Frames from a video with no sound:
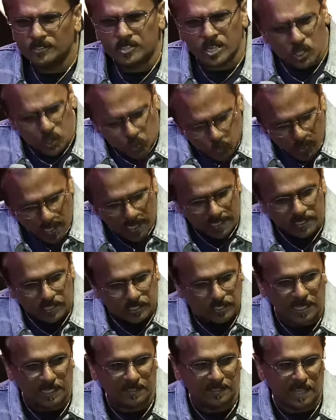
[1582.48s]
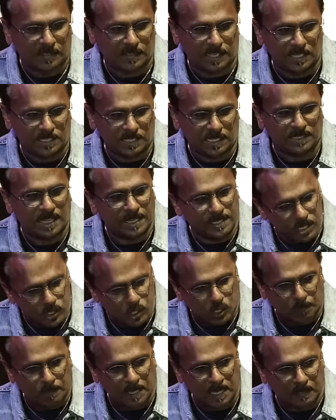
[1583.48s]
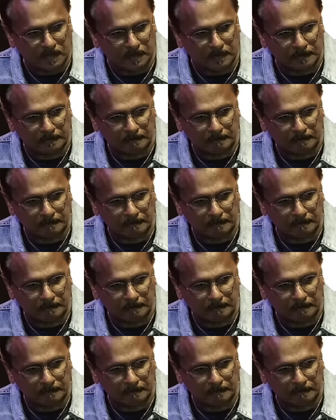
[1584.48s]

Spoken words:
Just one thing that they did. They disobeyed.